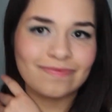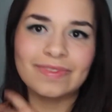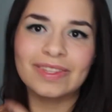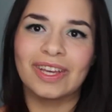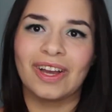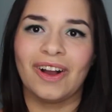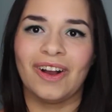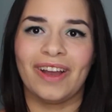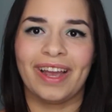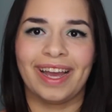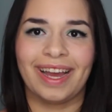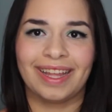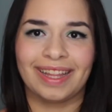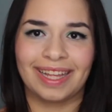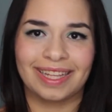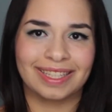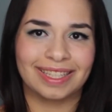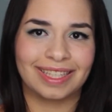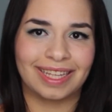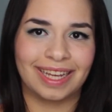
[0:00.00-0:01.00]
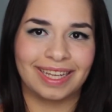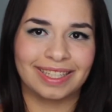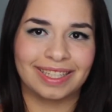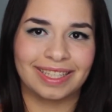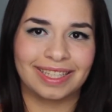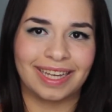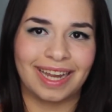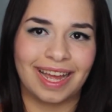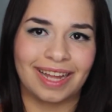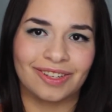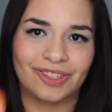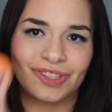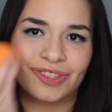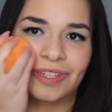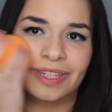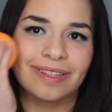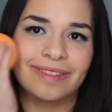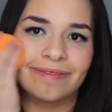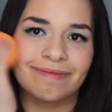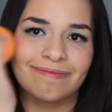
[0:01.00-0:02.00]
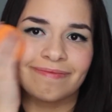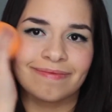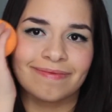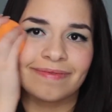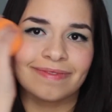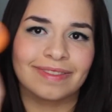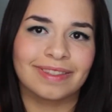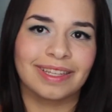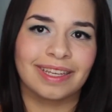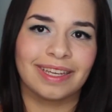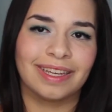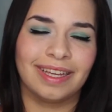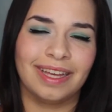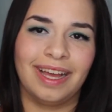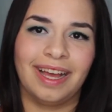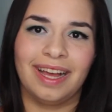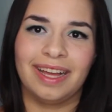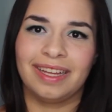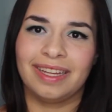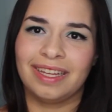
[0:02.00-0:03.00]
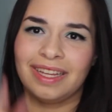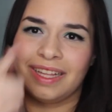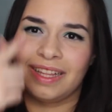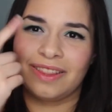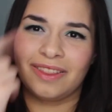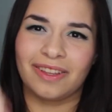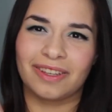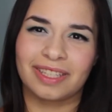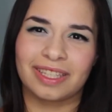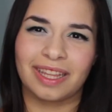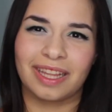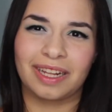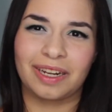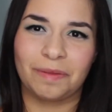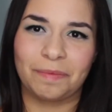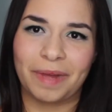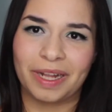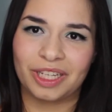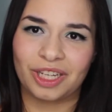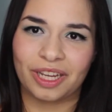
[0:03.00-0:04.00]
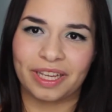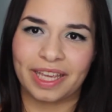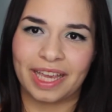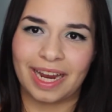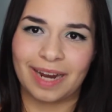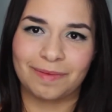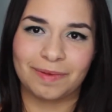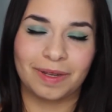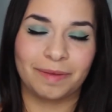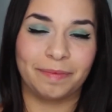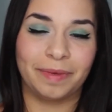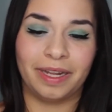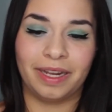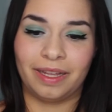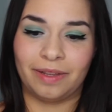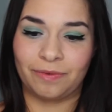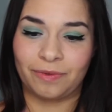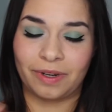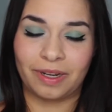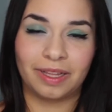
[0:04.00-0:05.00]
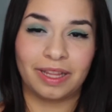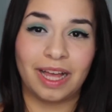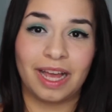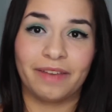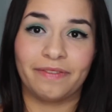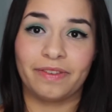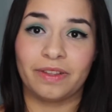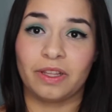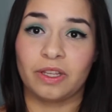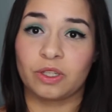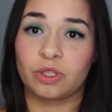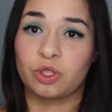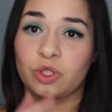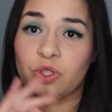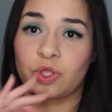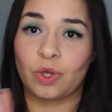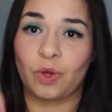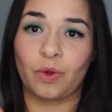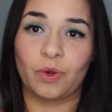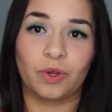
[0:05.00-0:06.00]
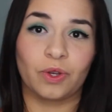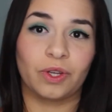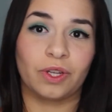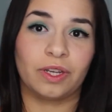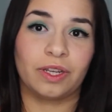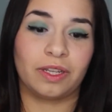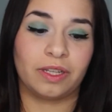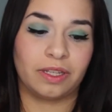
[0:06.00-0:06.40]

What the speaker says: Oh yeah, that's nice and natural. Looks a little much on camera, but in real life it looks so good.